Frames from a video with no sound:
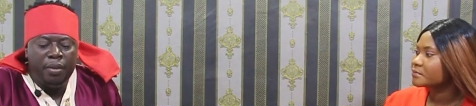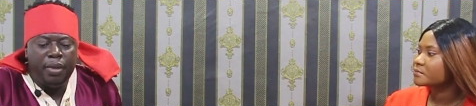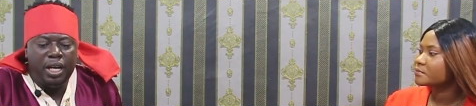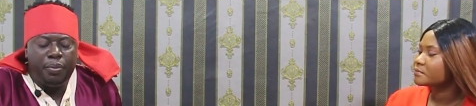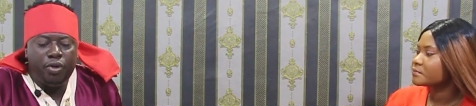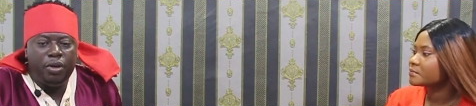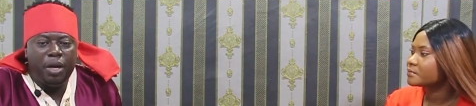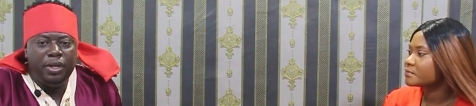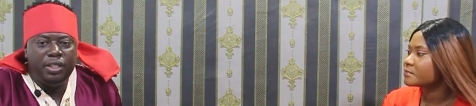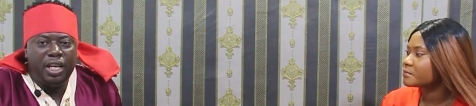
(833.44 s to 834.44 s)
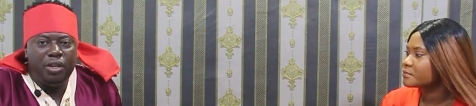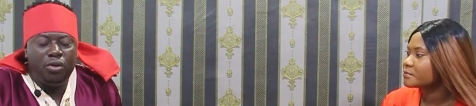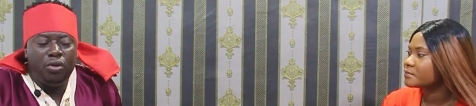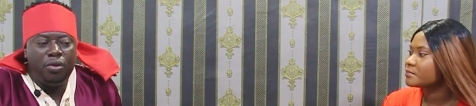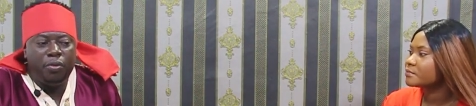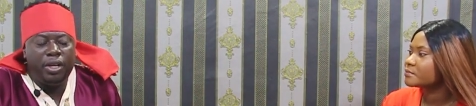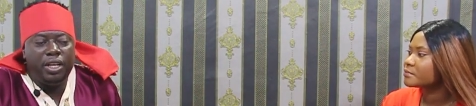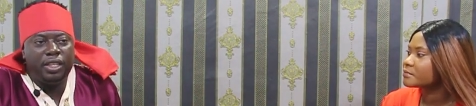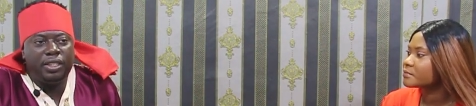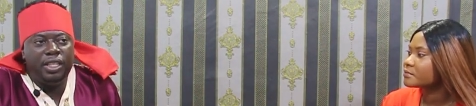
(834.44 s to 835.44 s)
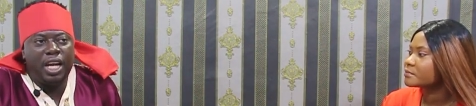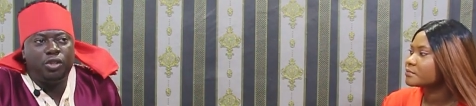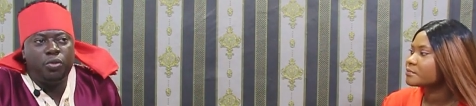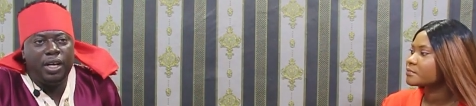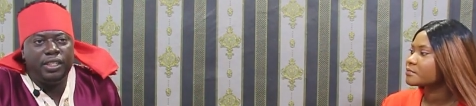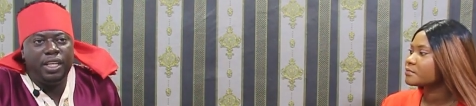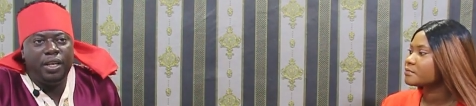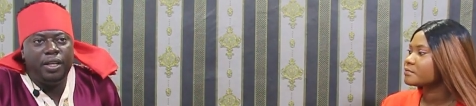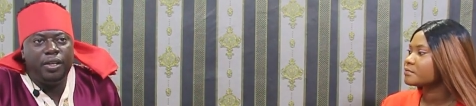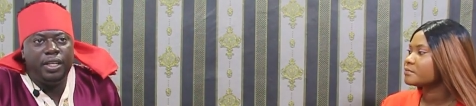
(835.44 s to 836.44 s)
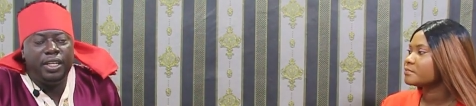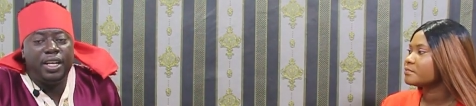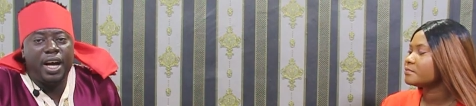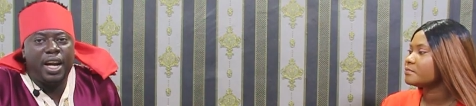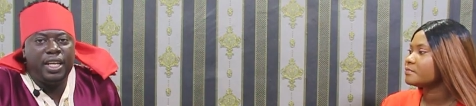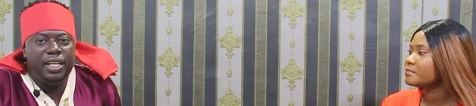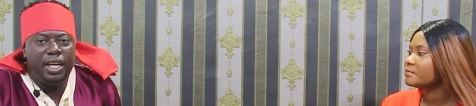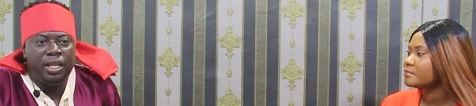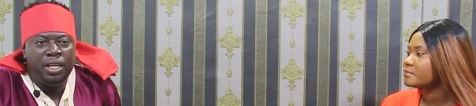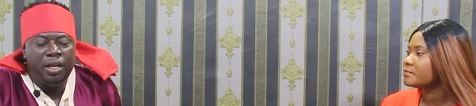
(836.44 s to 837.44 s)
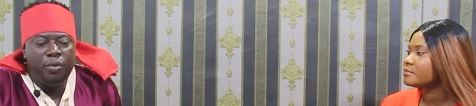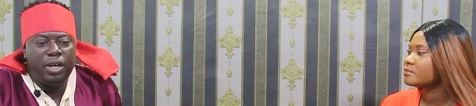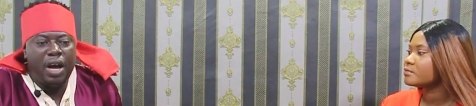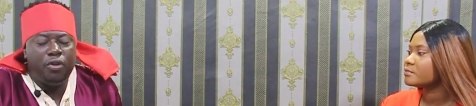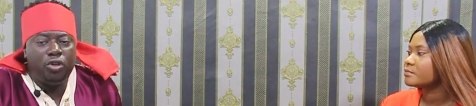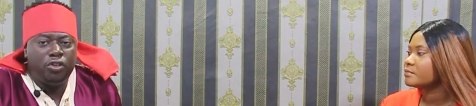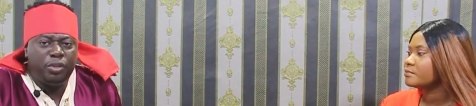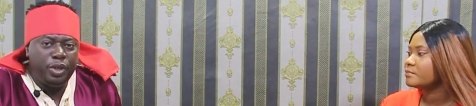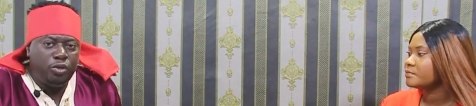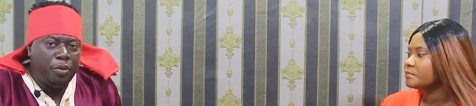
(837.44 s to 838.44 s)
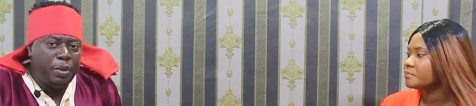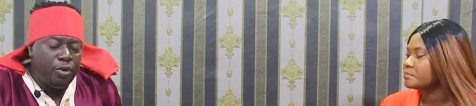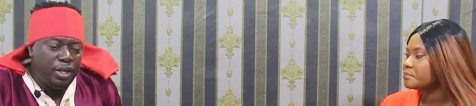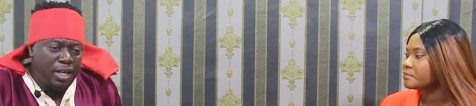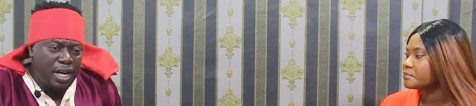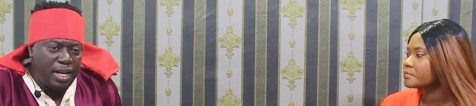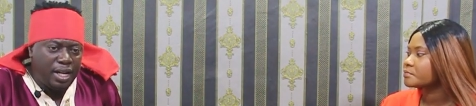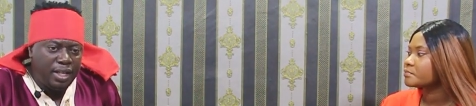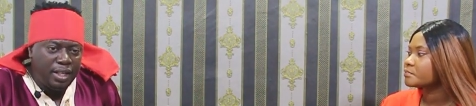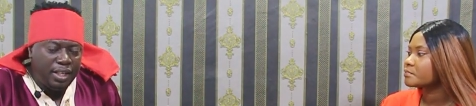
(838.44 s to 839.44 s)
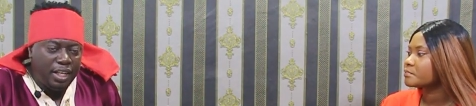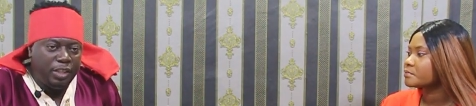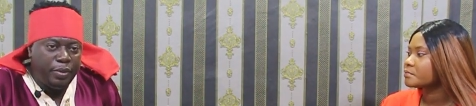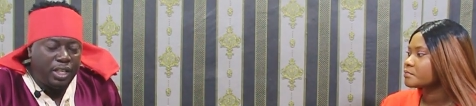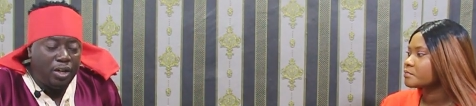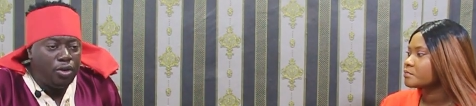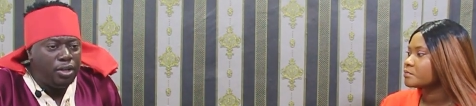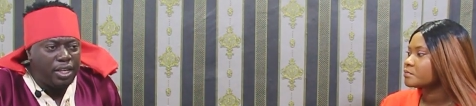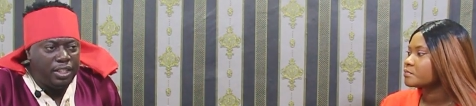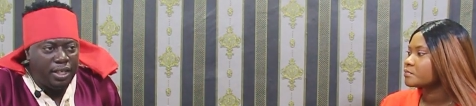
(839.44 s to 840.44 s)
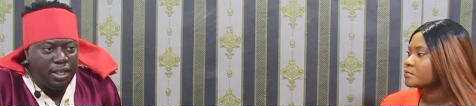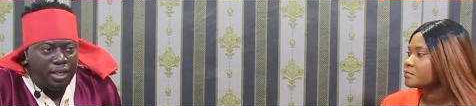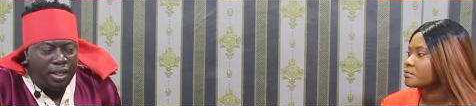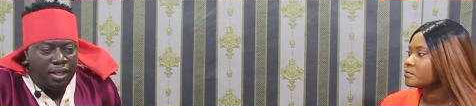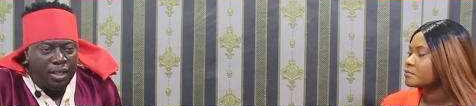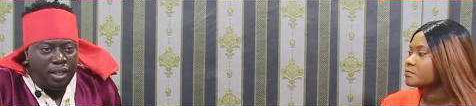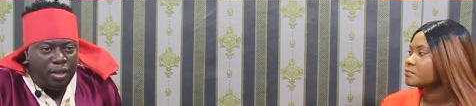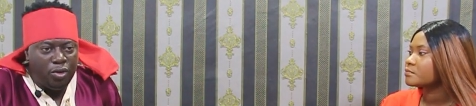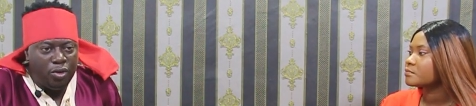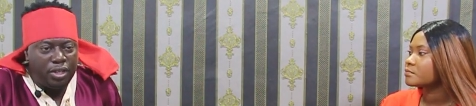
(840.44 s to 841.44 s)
Speaker 1: but the problem is that you know, when that's why I say in Ghana here. We have a lot of spiritual people in Ghana, especially northern region. You know,